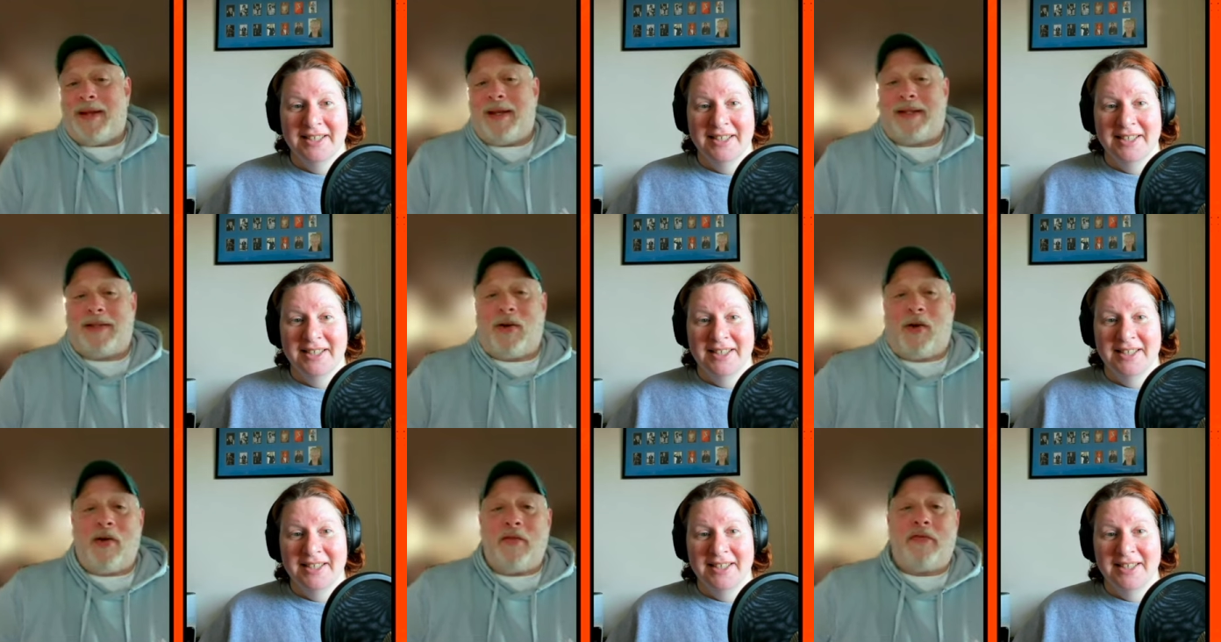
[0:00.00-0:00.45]

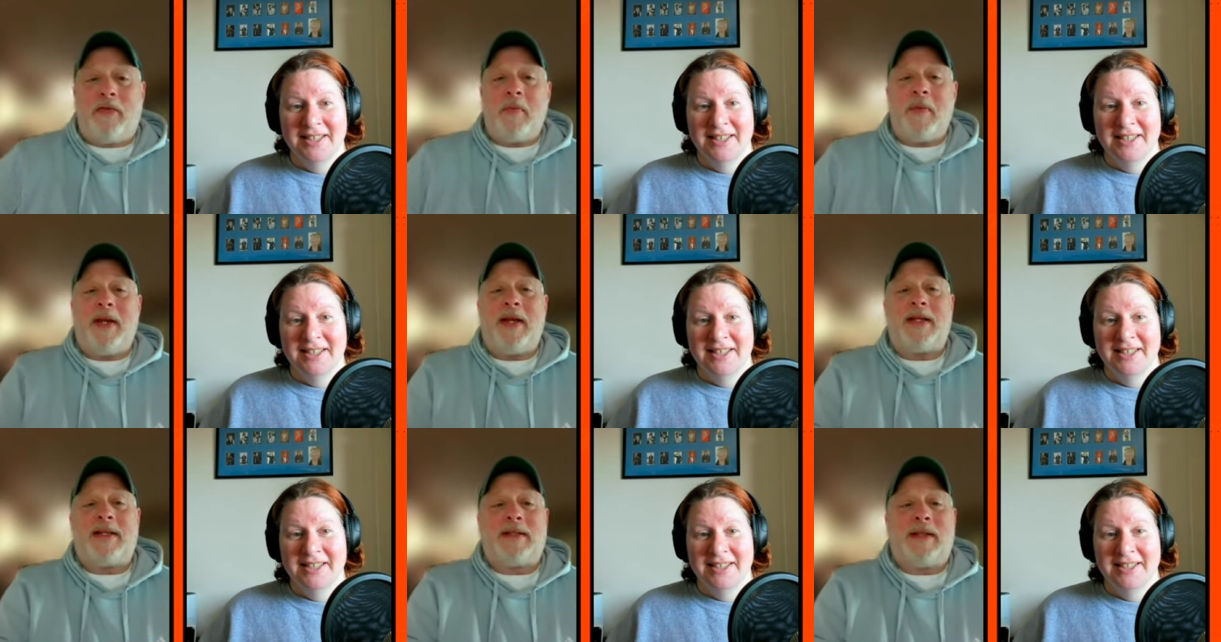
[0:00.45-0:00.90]
Speaker 1: it's hard for
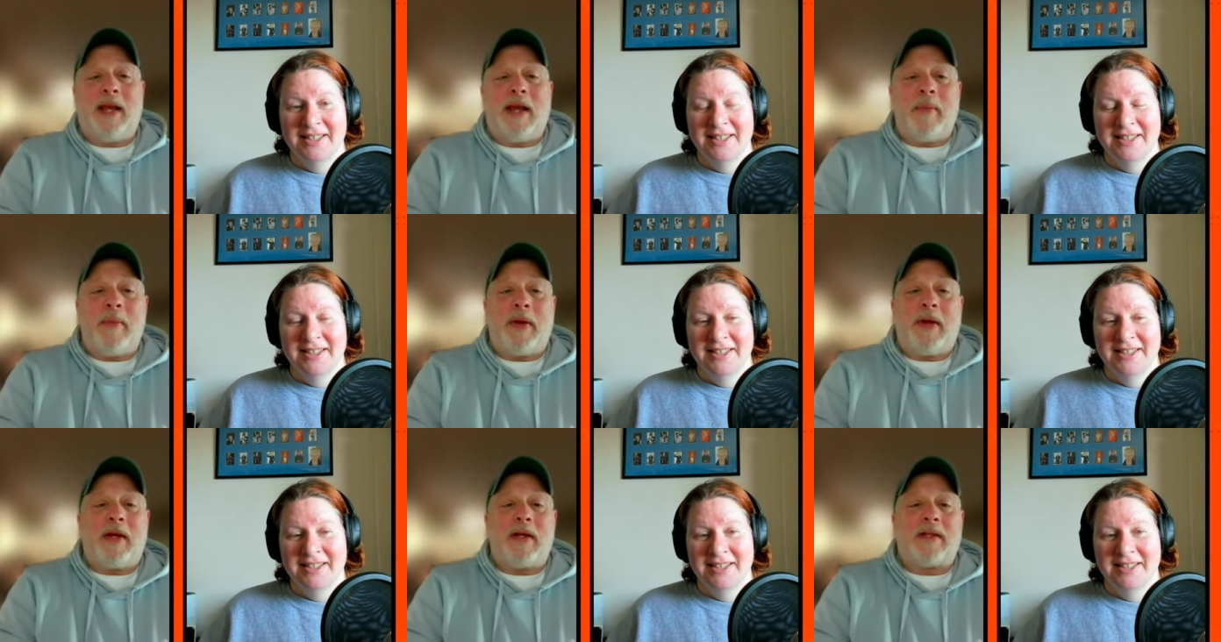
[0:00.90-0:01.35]
me to say
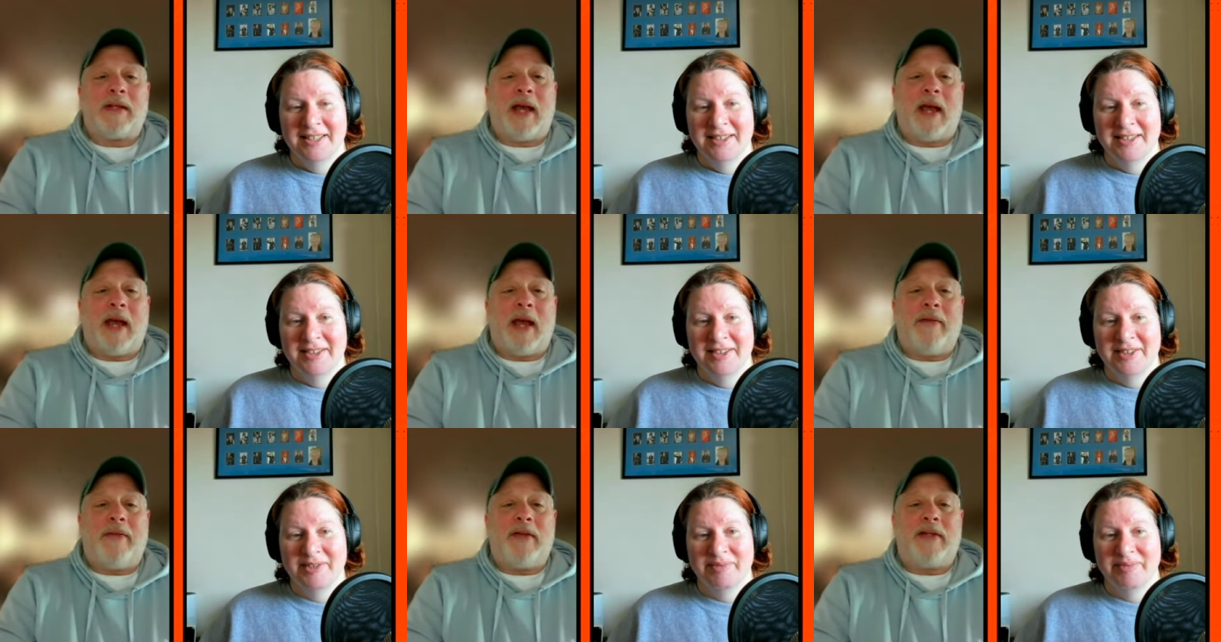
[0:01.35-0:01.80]
because I
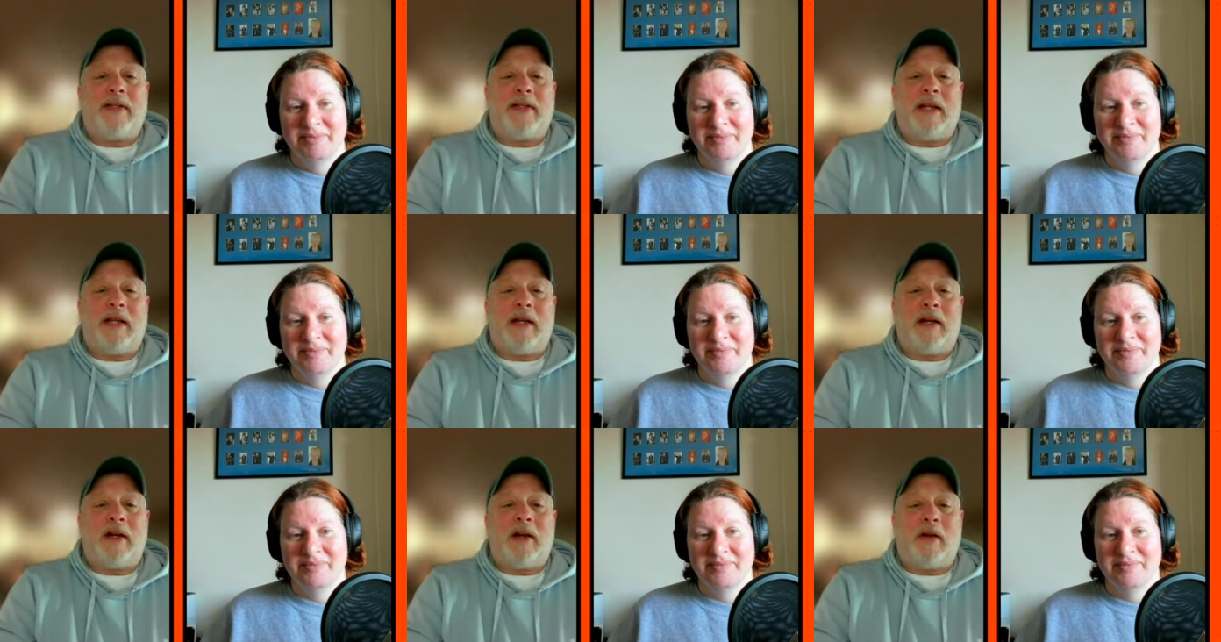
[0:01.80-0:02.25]
haven't
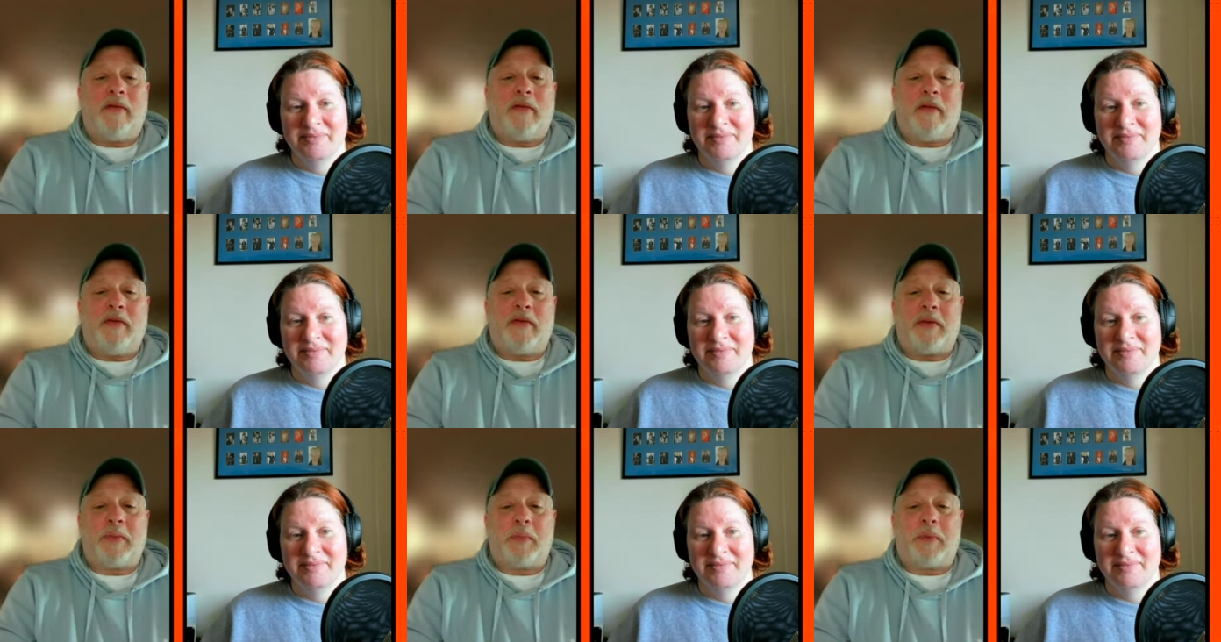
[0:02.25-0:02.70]
seen enough
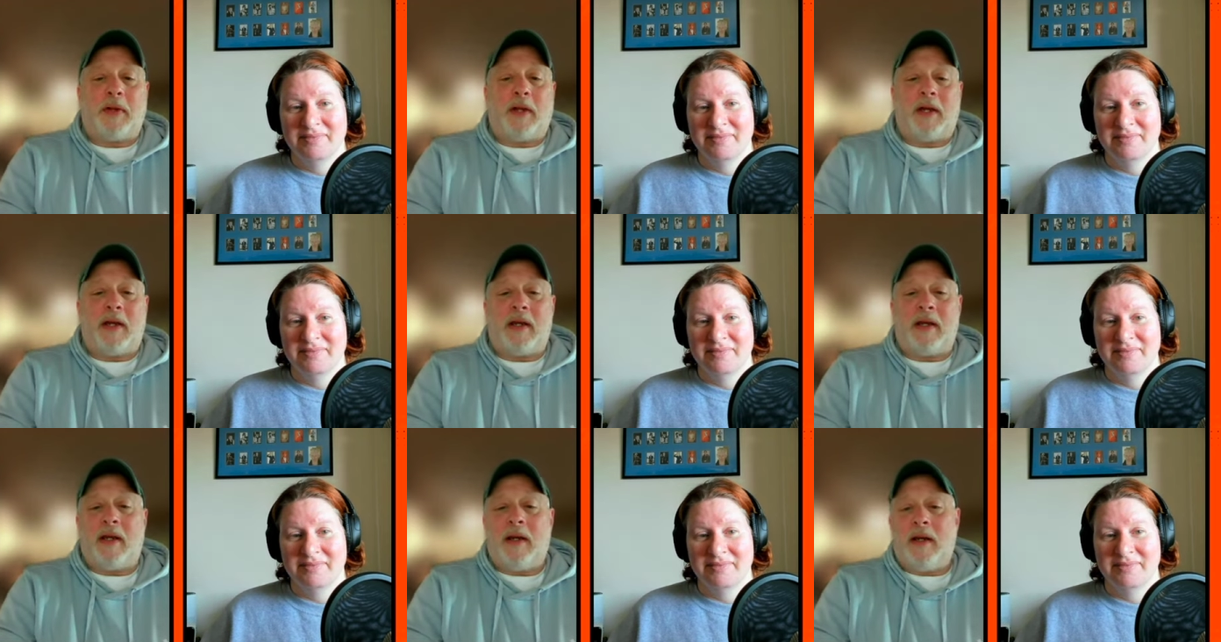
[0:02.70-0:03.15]
of his
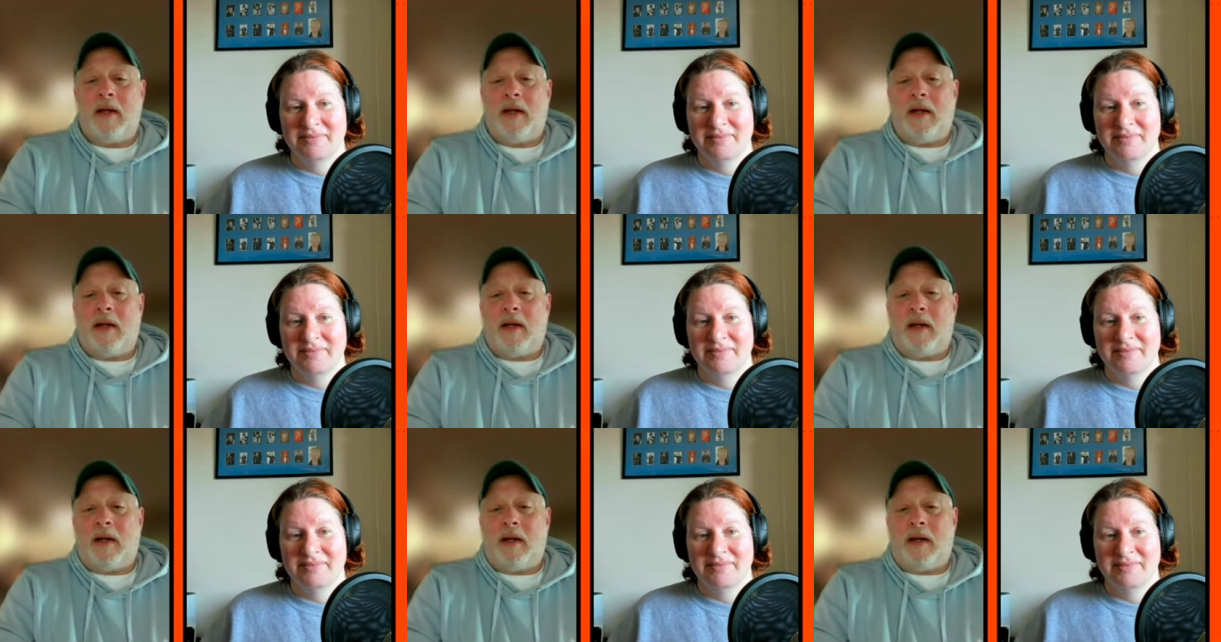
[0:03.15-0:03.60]
play
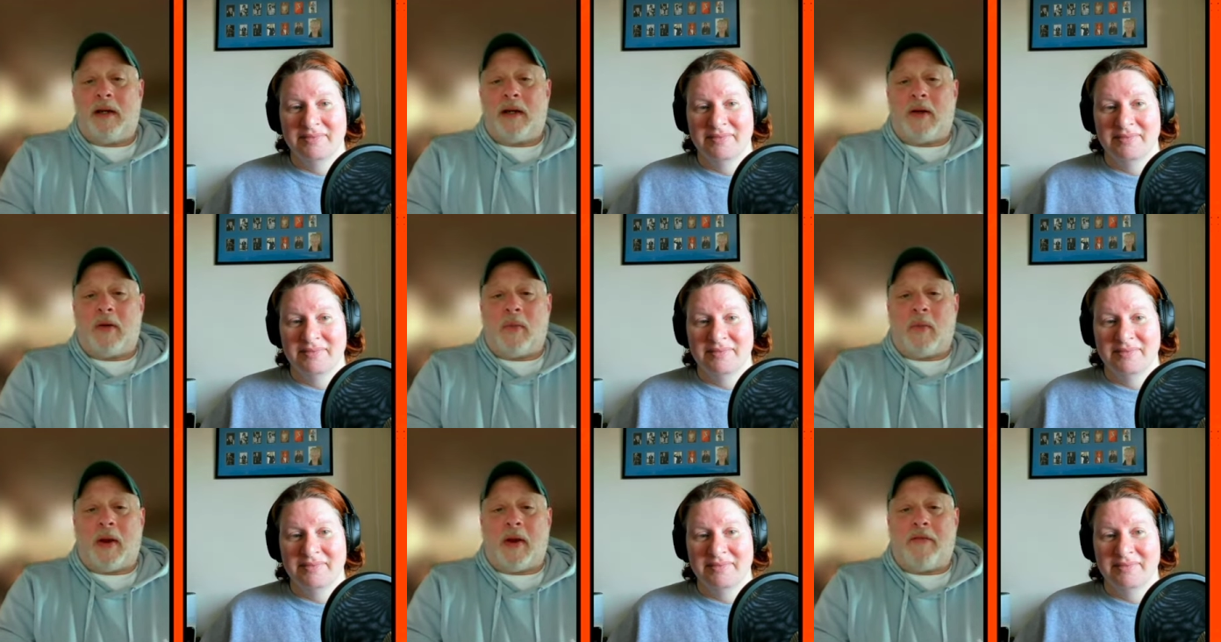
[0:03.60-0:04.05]

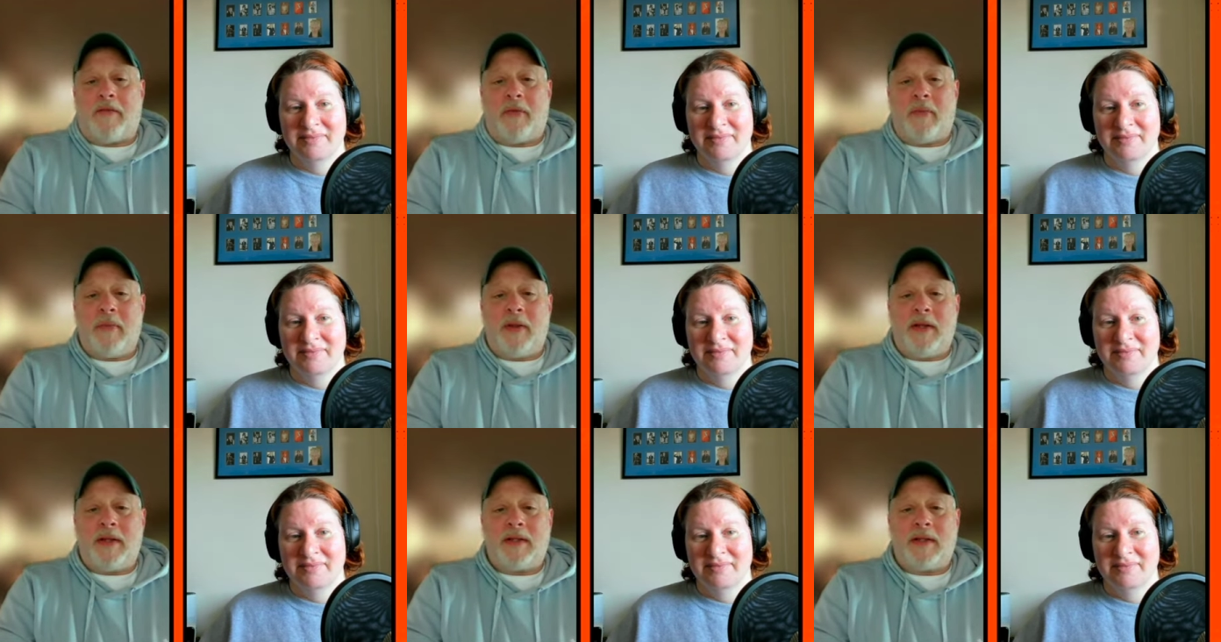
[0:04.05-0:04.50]
away from
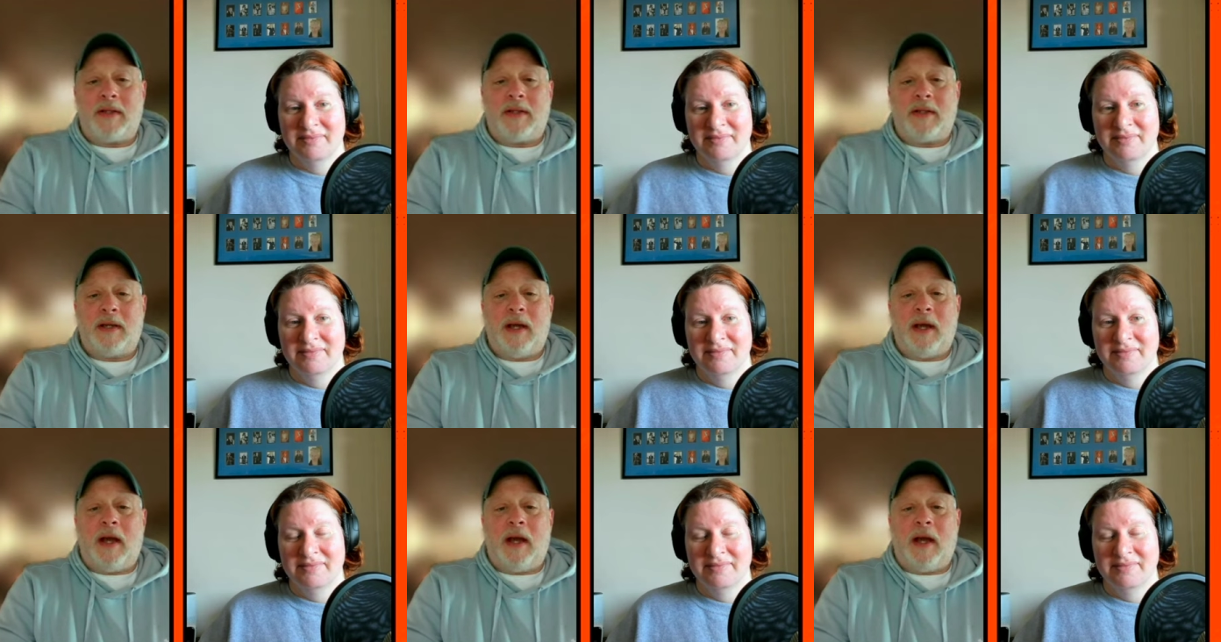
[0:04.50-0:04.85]
this.